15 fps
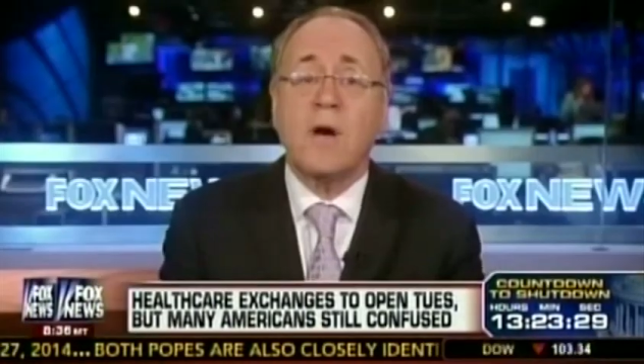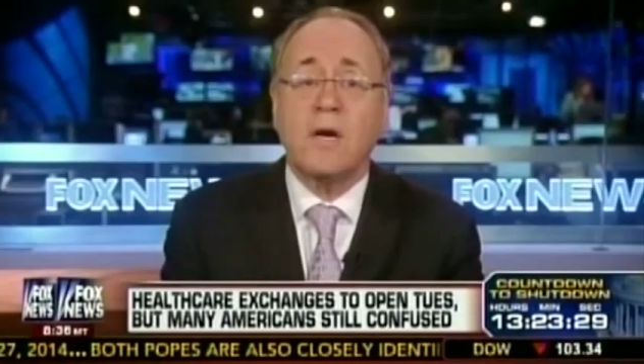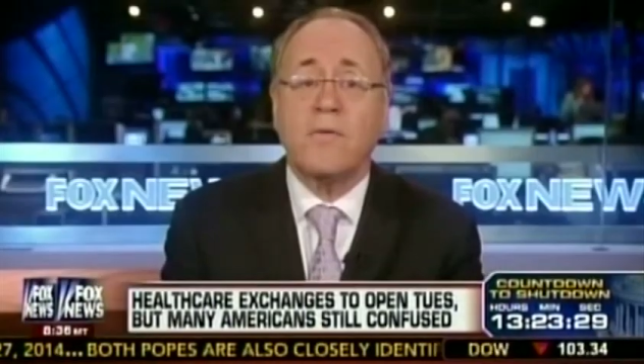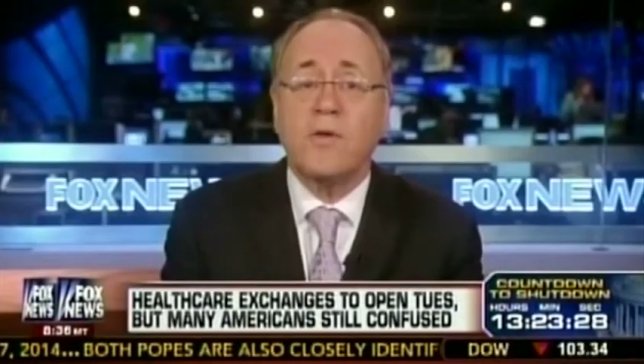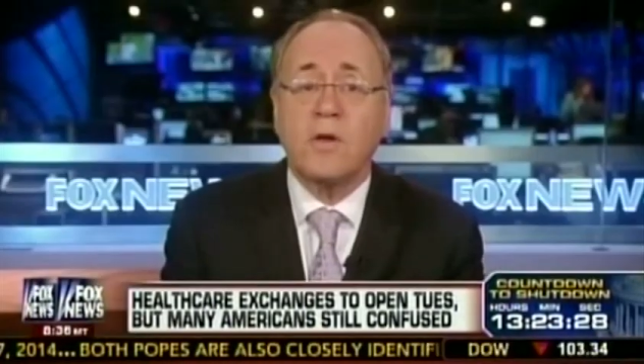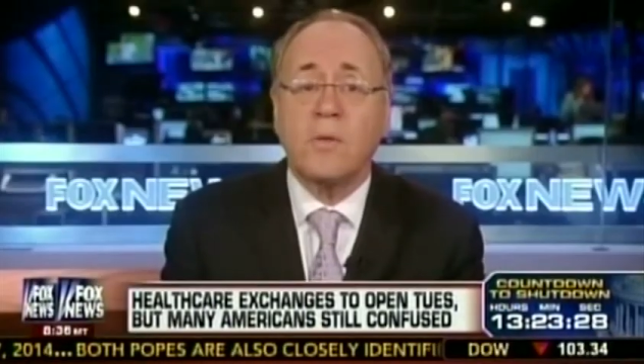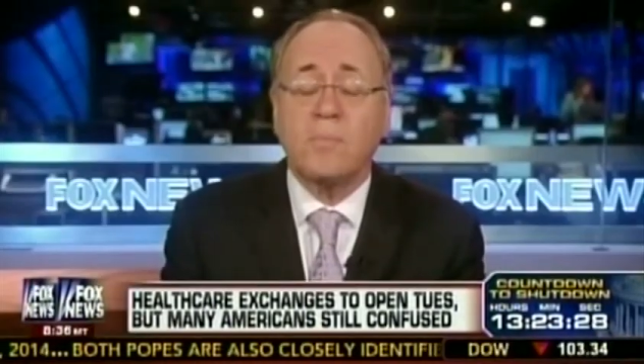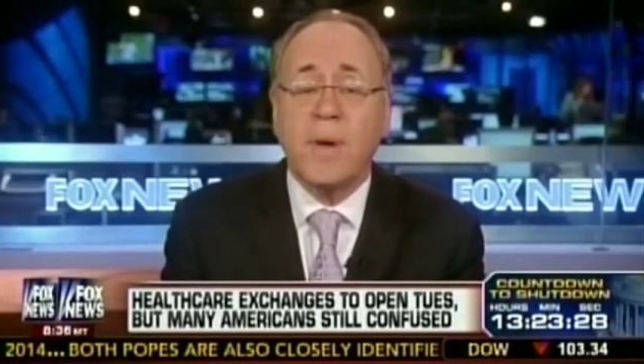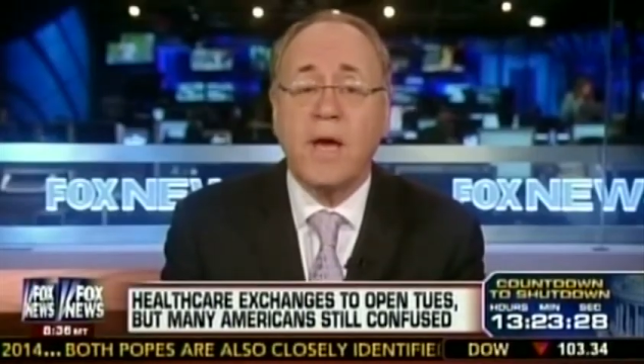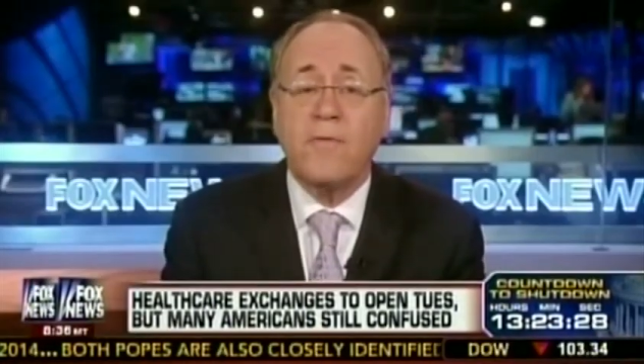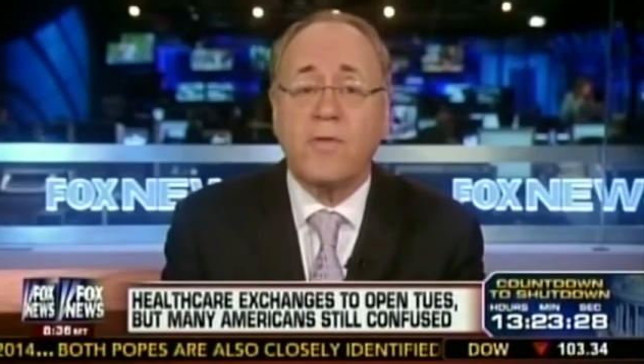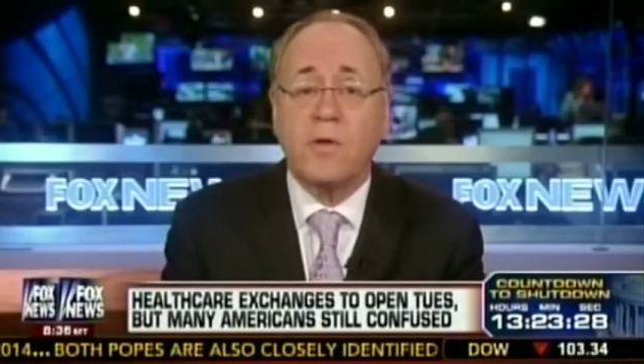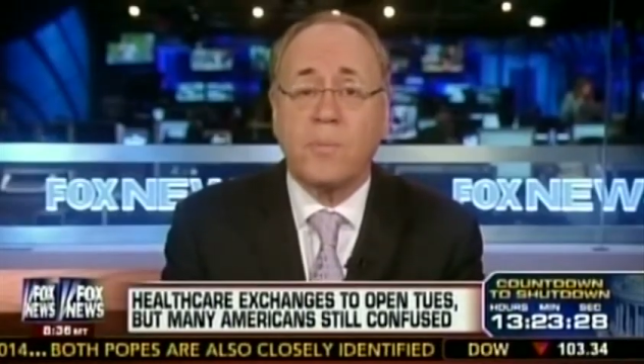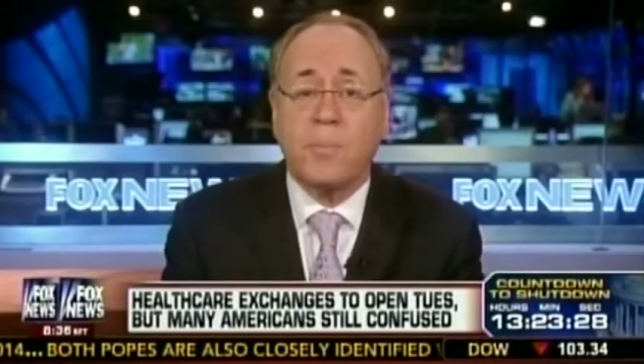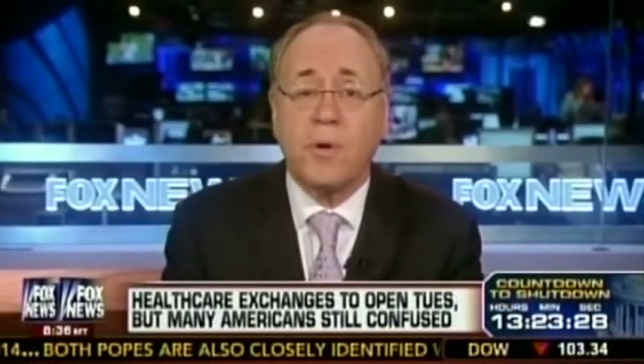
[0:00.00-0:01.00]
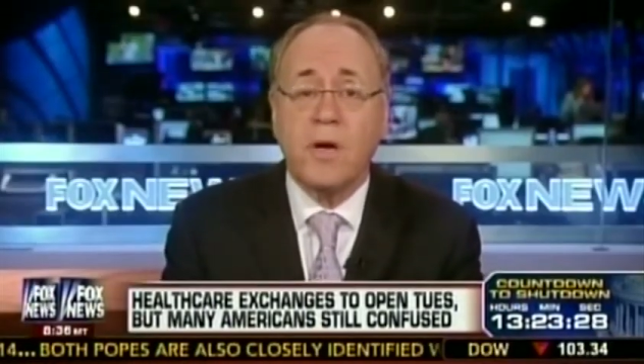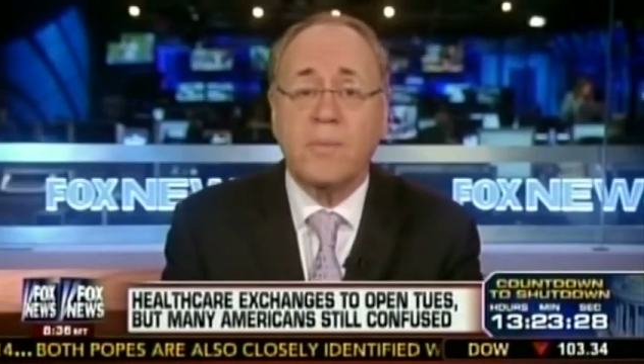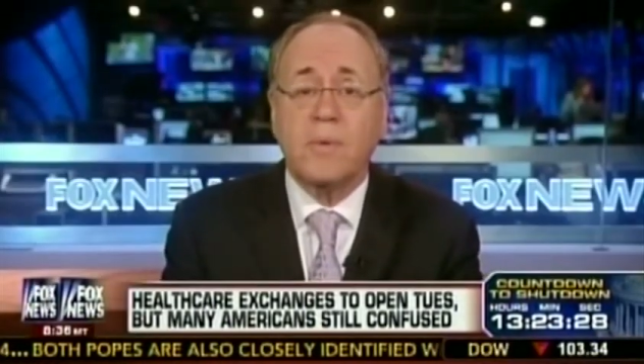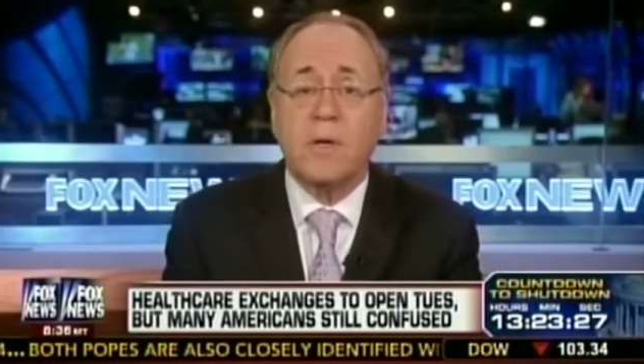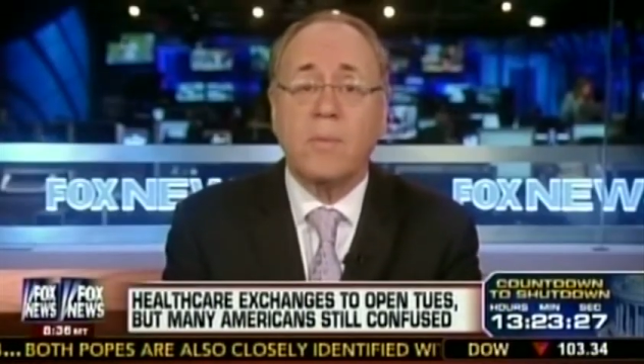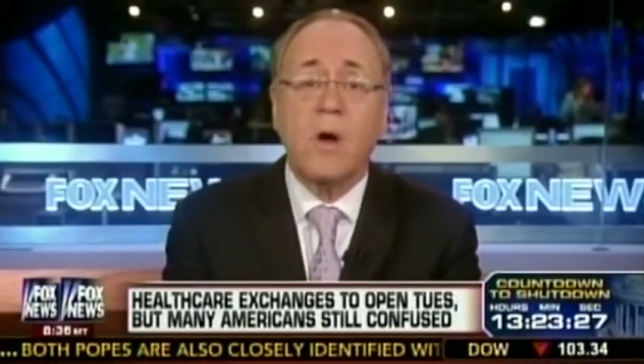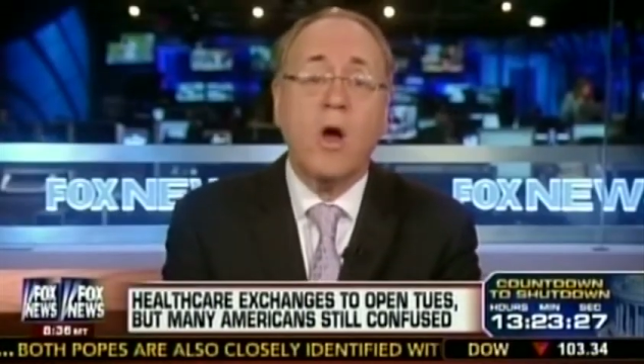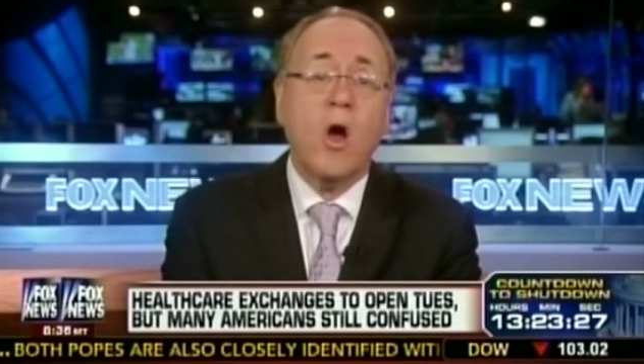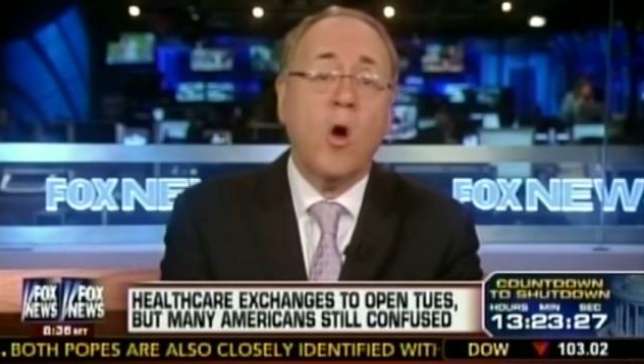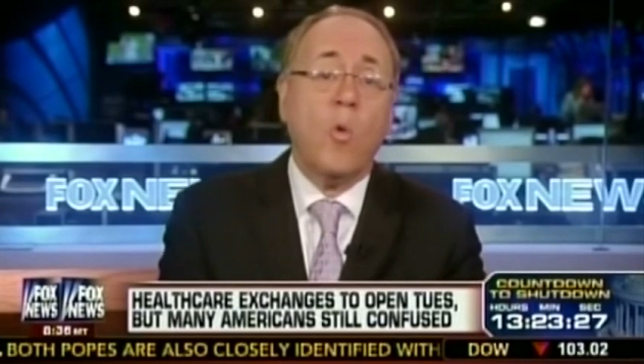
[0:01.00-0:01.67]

out if you can pay for the premium,